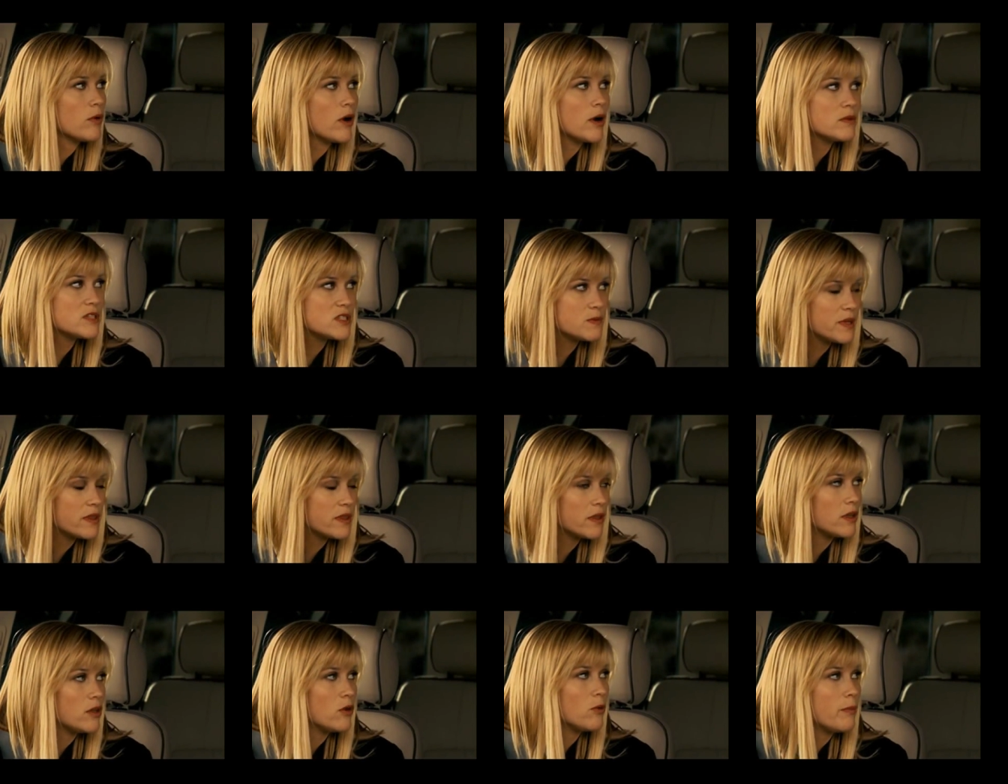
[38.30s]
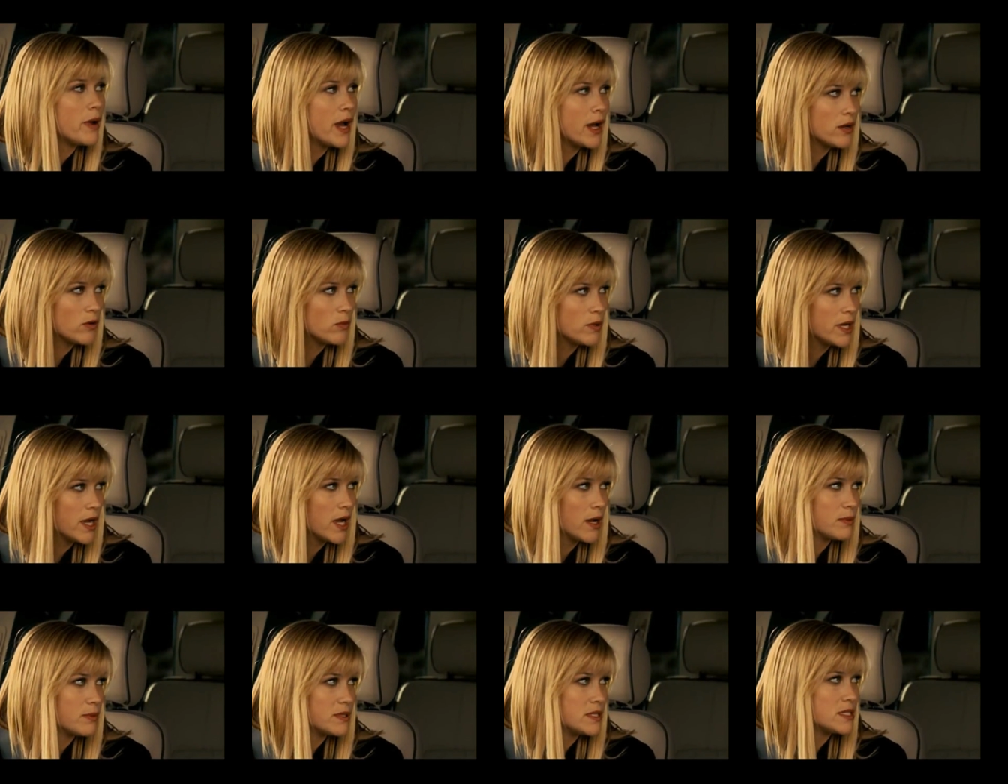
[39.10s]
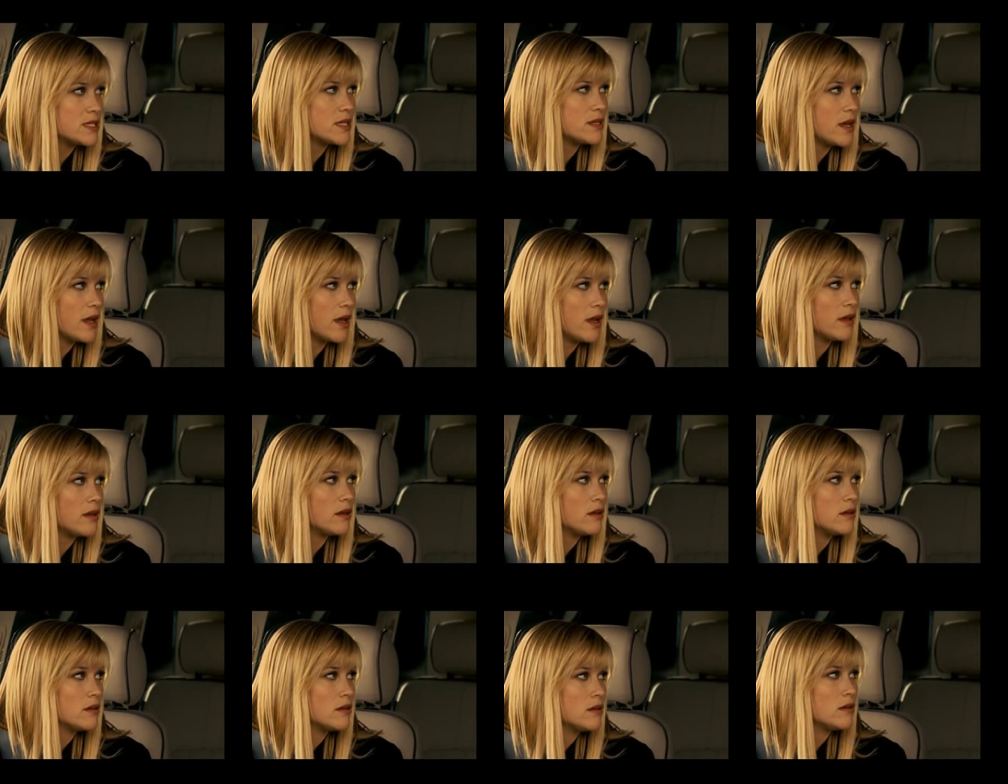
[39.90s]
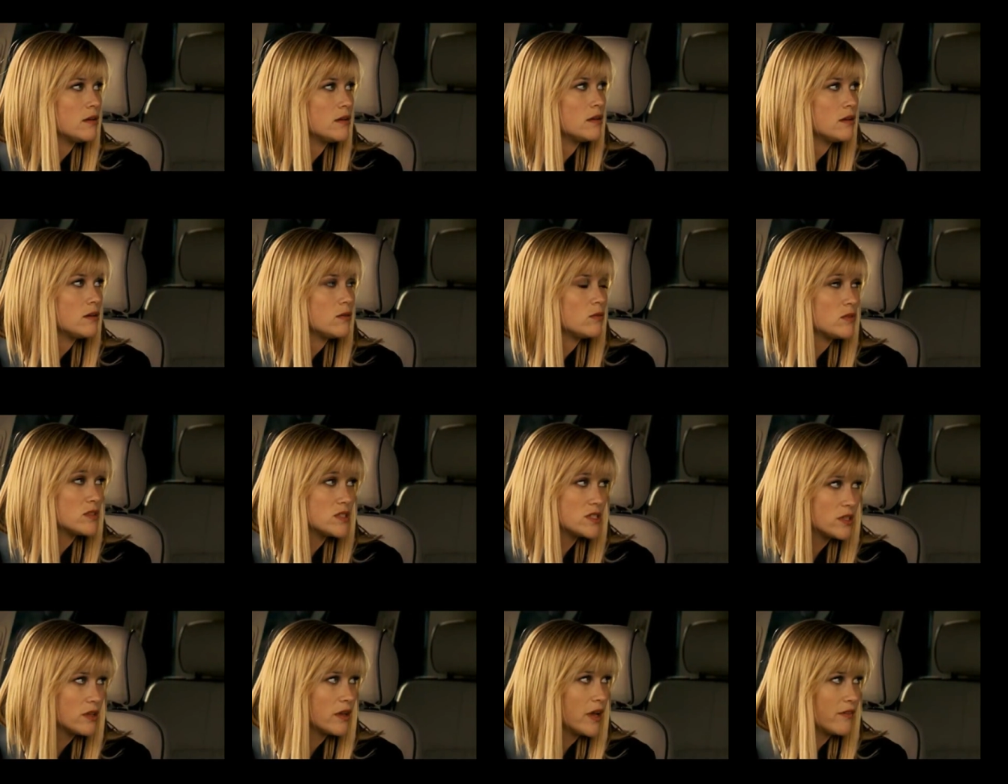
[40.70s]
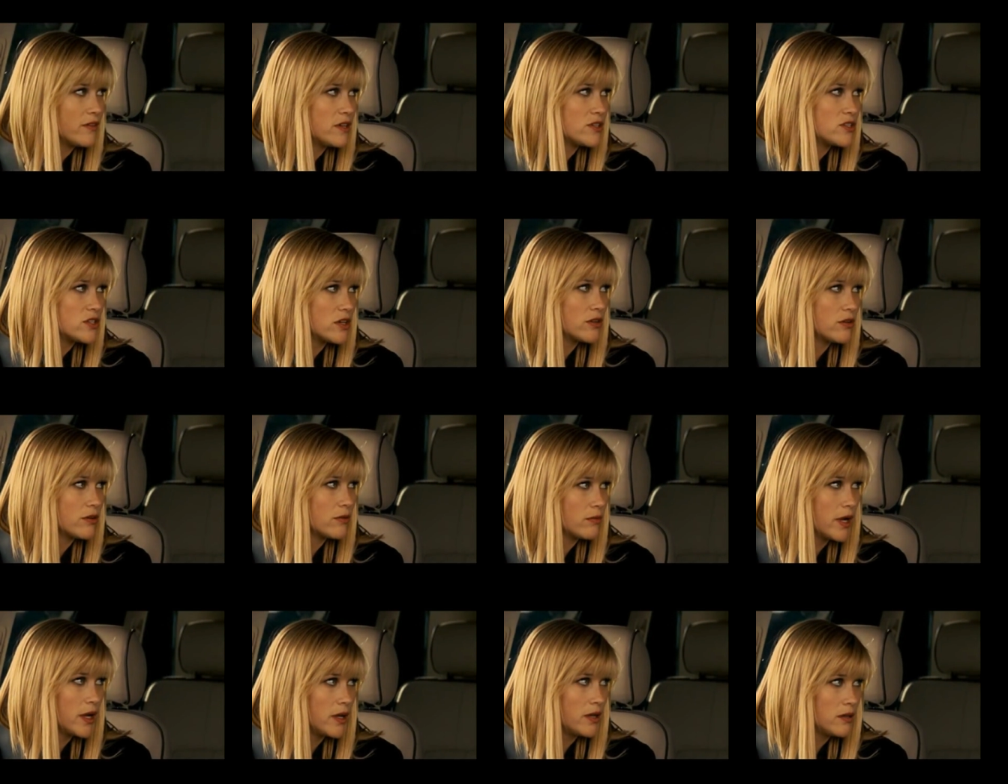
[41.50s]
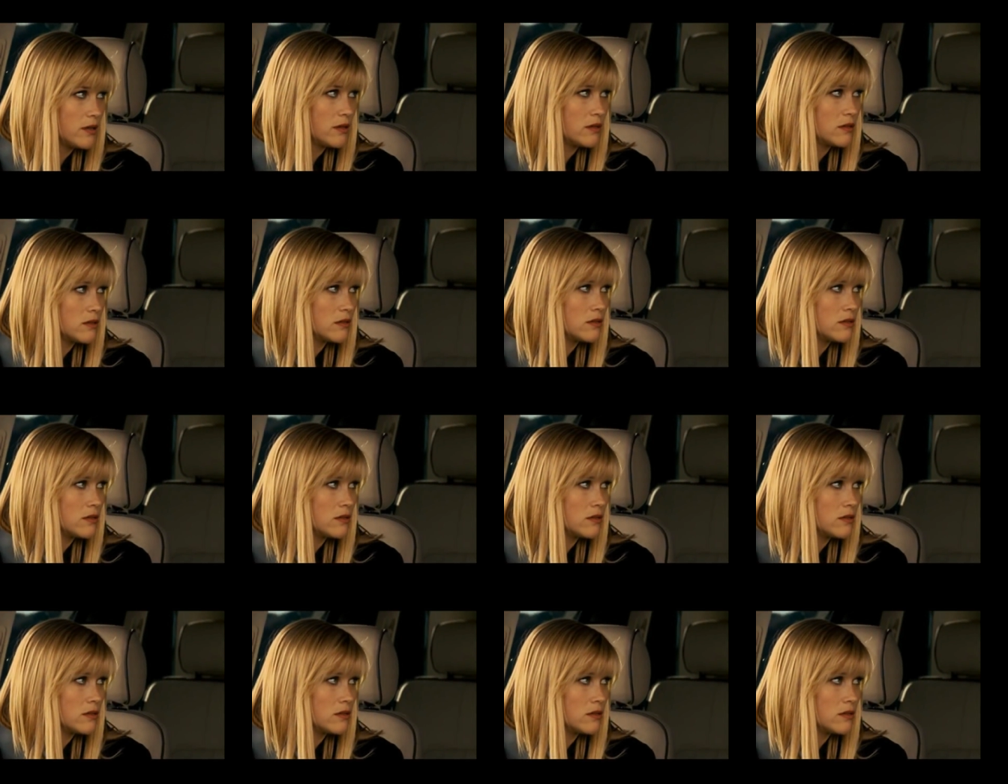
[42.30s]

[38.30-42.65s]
promise me that no matter what happens today, we'll still have each other, right?